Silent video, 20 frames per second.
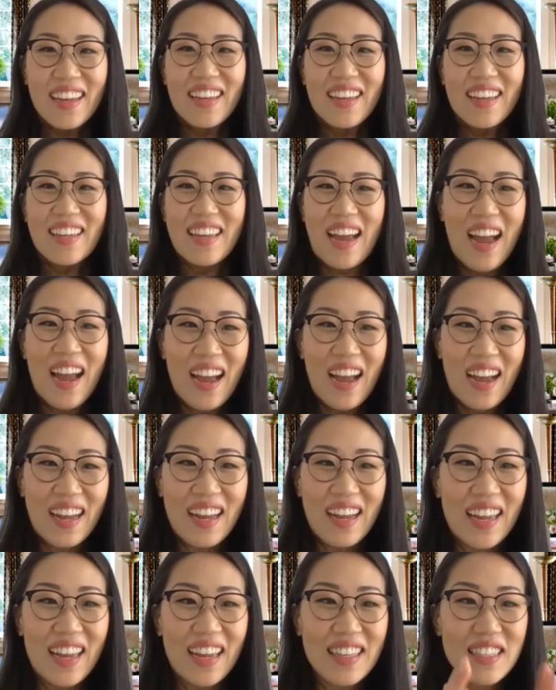Yeah.
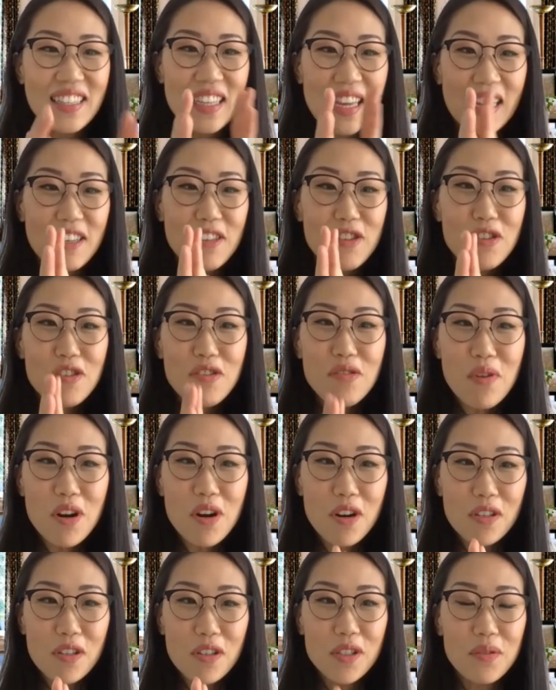And you
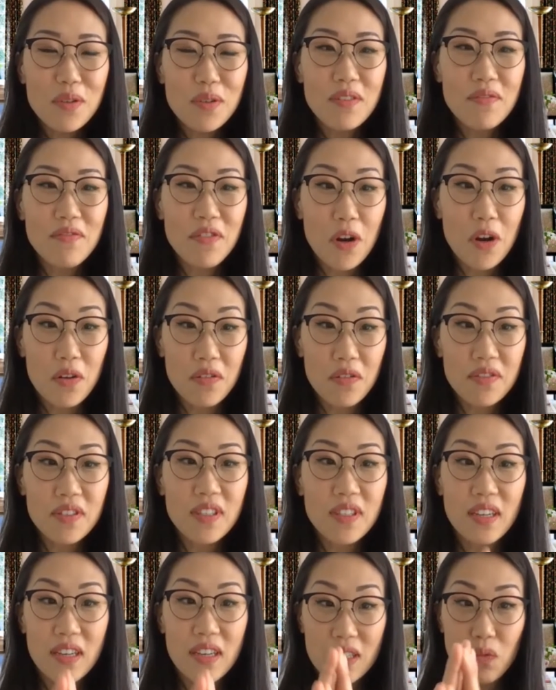were also
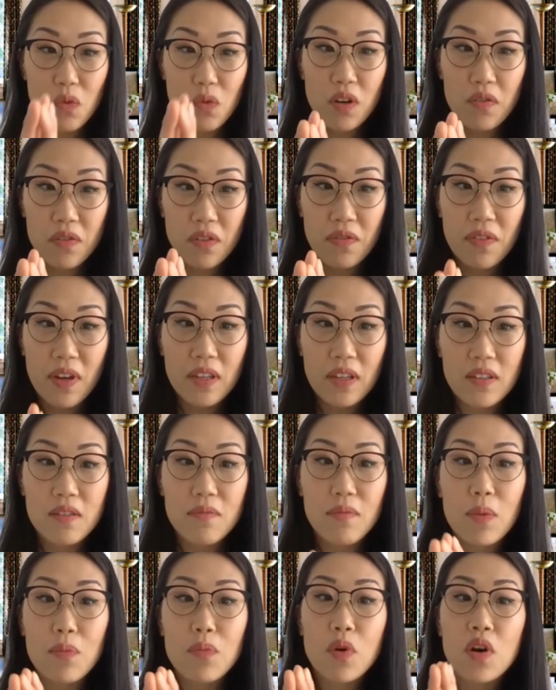involved as one of the founding
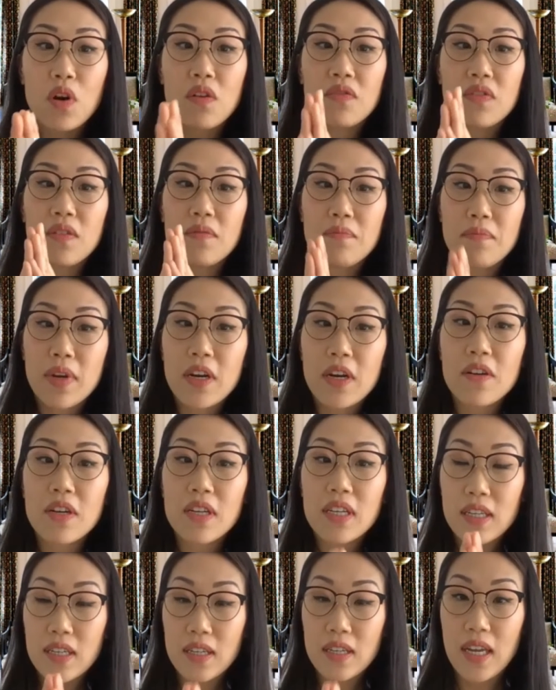member of the
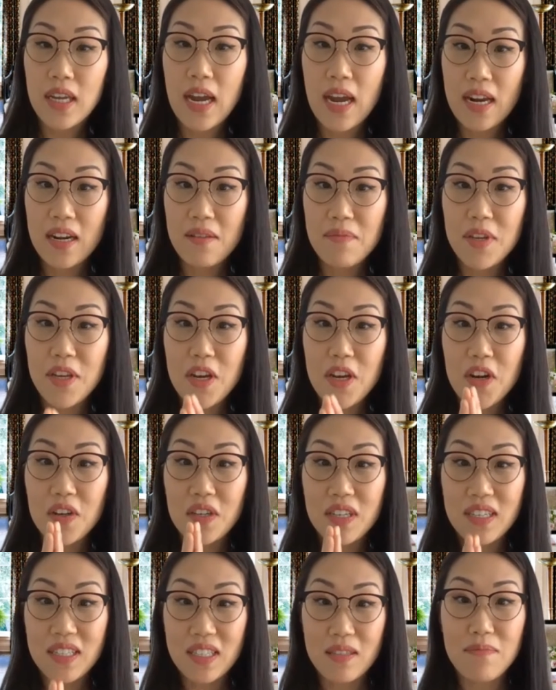American Academy of
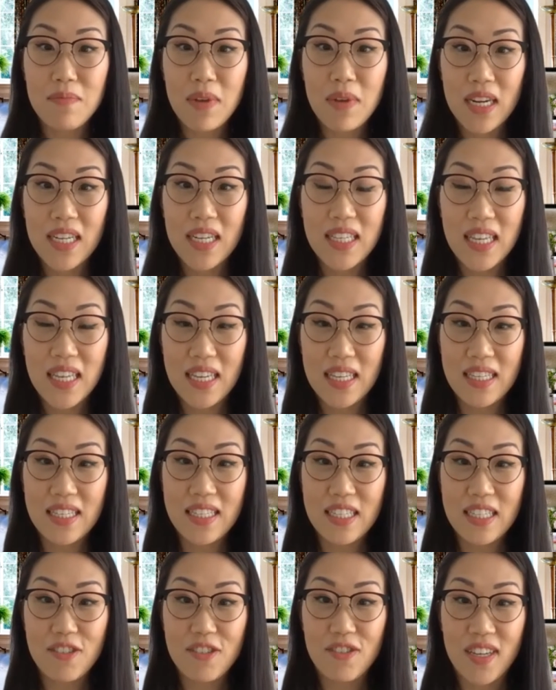Cosmetic
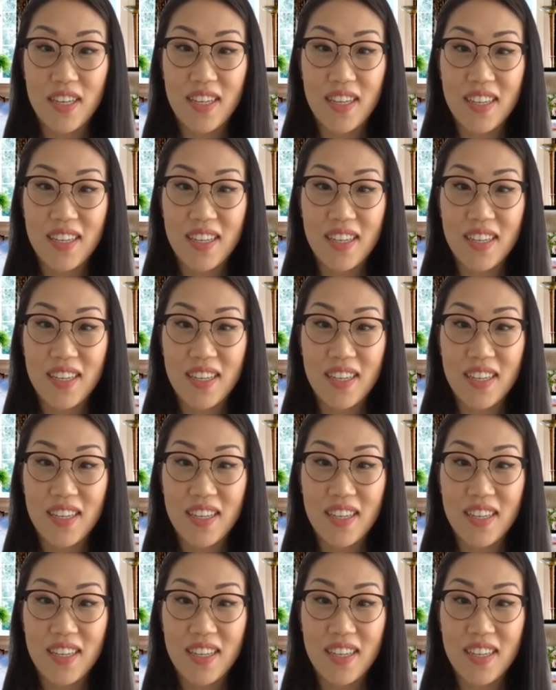Dentistry.